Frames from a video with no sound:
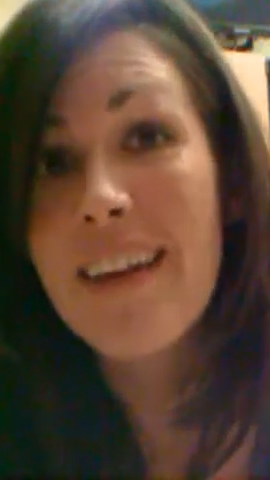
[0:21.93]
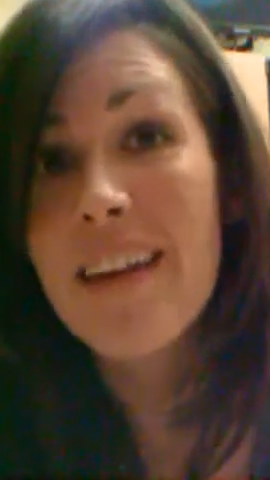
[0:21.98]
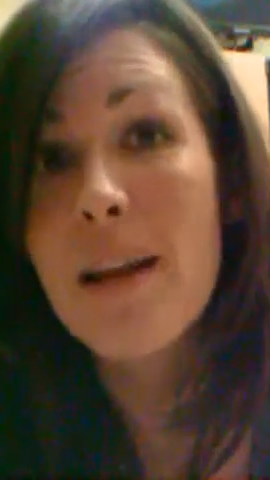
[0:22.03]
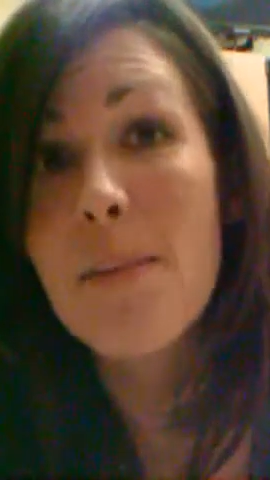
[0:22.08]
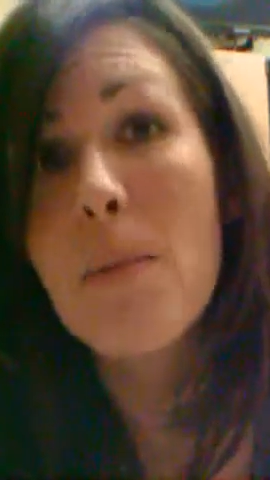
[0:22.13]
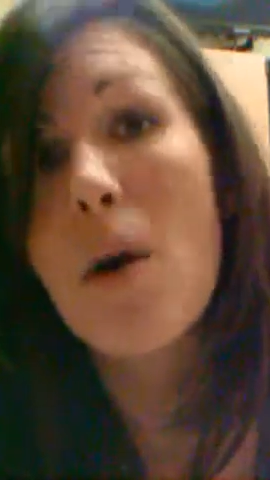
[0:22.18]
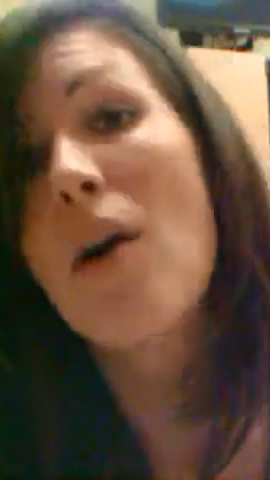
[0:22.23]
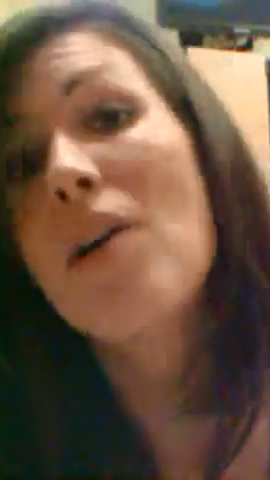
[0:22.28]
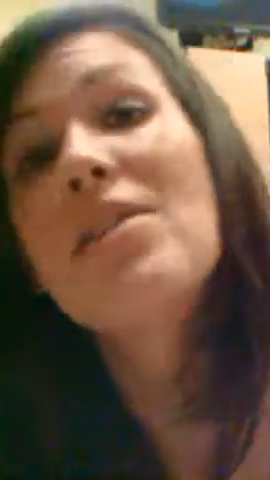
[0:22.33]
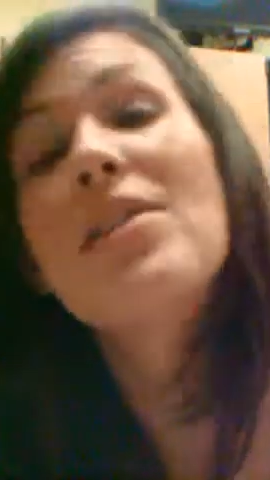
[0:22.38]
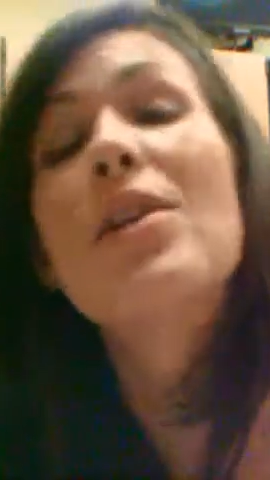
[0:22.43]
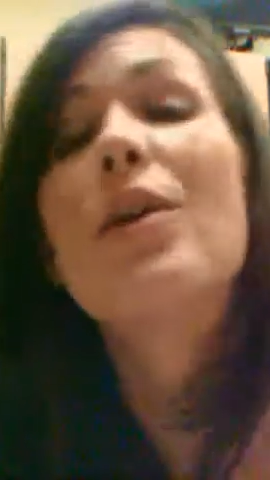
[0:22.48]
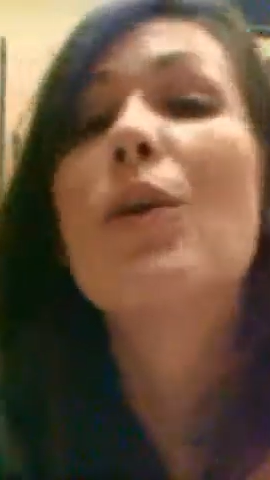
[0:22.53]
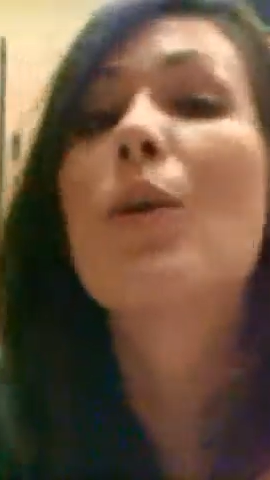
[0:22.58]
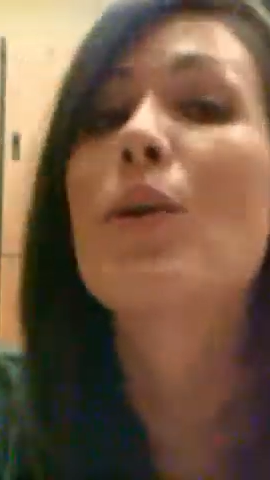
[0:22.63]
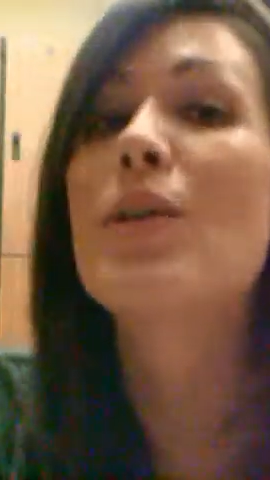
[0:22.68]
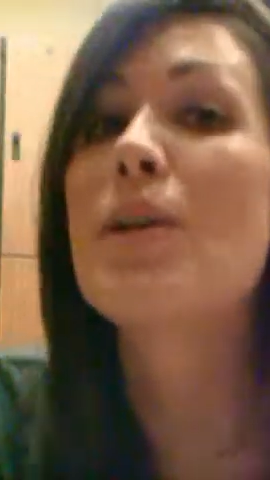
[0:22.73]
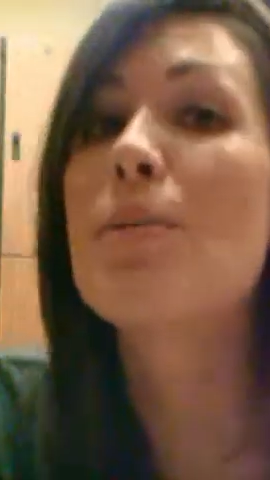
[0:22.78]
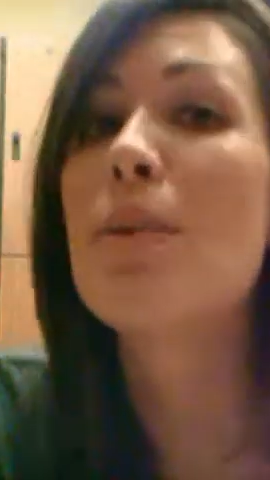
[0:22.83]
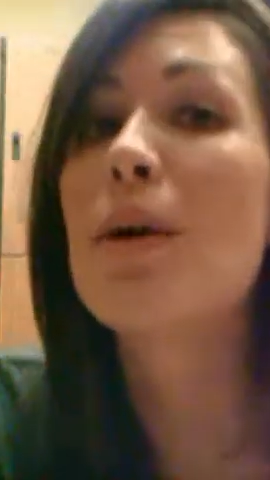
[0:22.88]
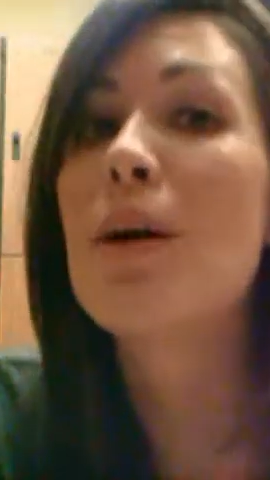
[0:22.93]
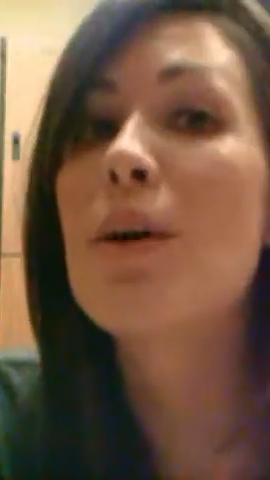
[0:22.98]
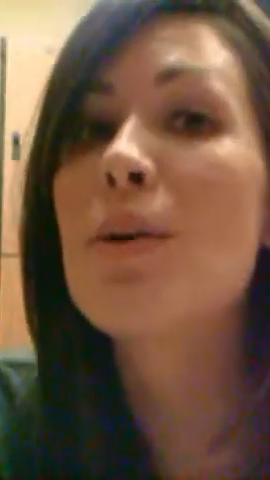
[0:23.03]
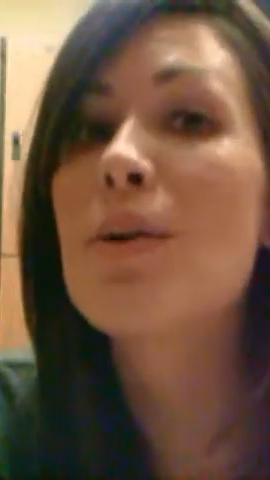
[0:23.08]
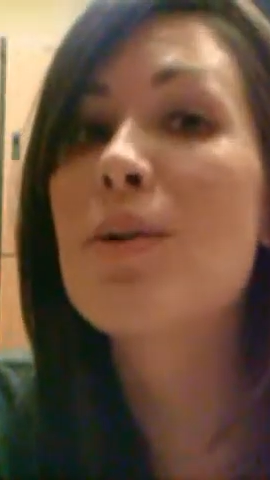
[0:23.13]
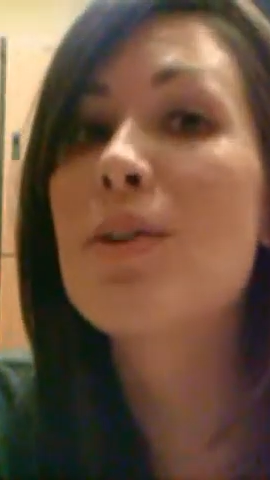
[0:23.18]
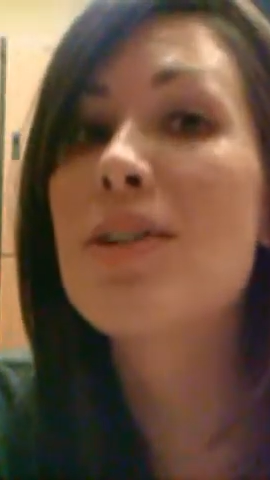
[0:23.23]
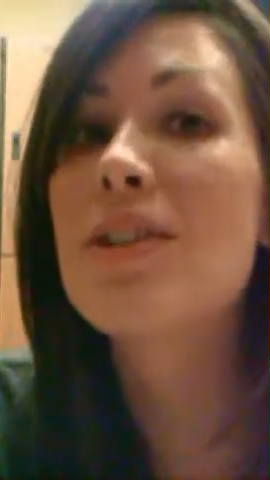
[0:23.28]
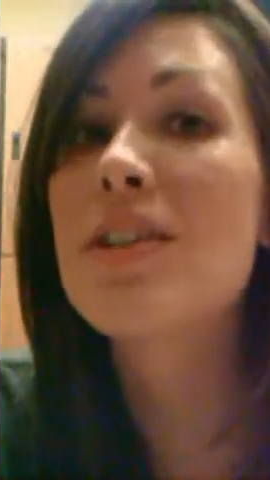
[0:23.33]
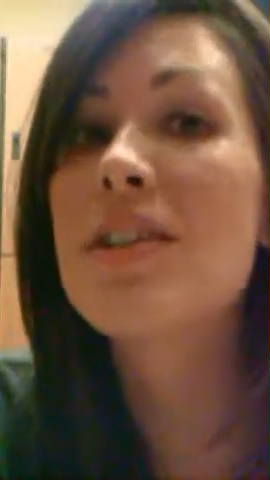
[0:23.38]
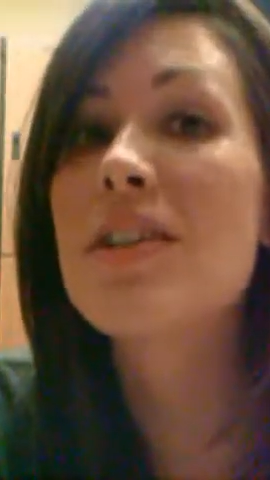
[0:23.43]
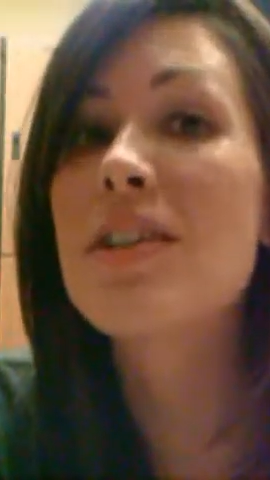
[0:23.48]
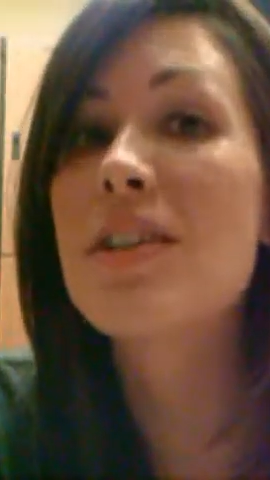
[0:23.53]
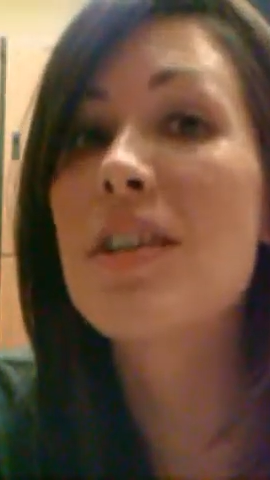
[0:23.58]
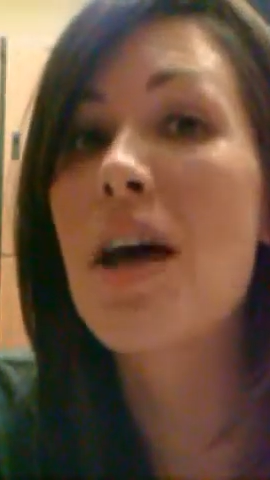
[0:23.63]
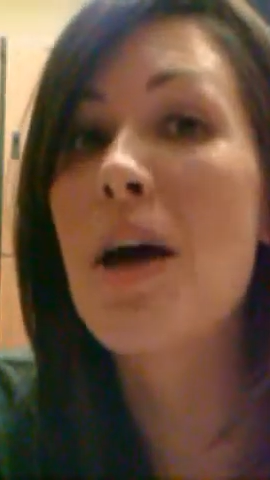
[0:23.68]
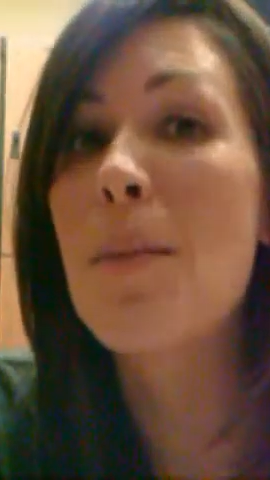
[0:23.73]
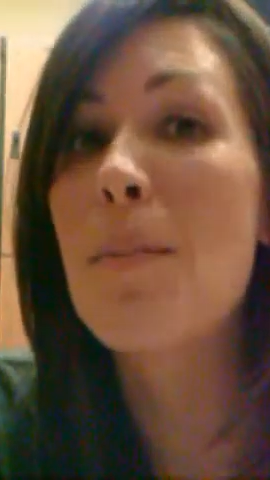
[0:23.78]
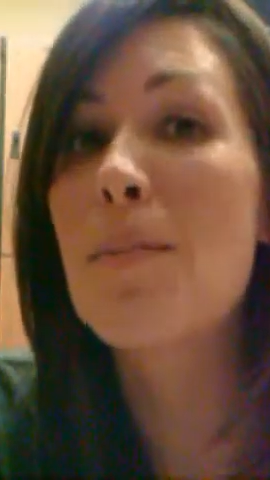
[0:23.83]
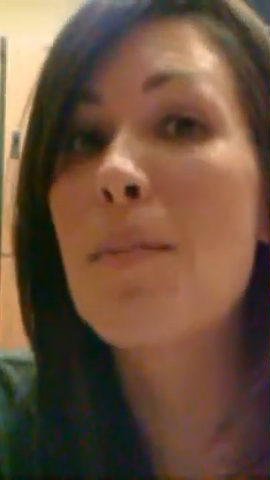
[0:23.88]
and I'm also going to post
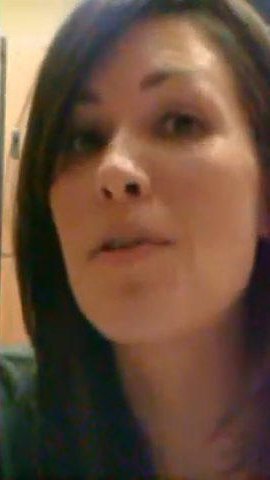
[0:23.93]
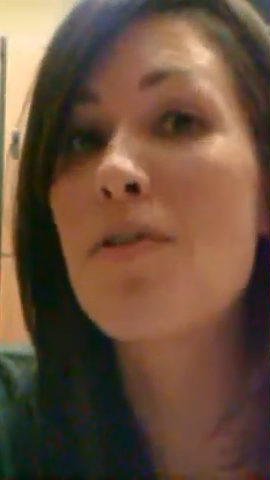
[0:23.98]
some